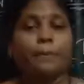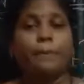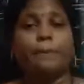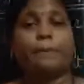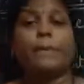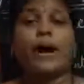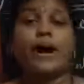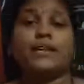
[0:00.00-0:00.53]

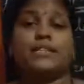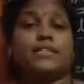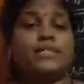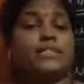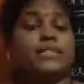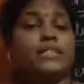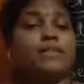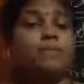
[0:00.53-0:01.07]
past
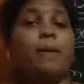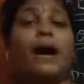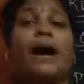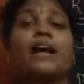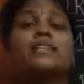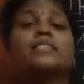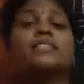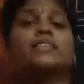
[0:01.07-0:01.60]
tense,
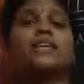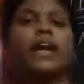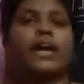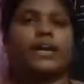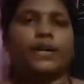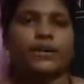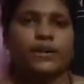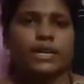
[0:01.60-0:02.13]
past
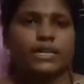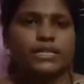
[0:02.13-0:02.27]
continuous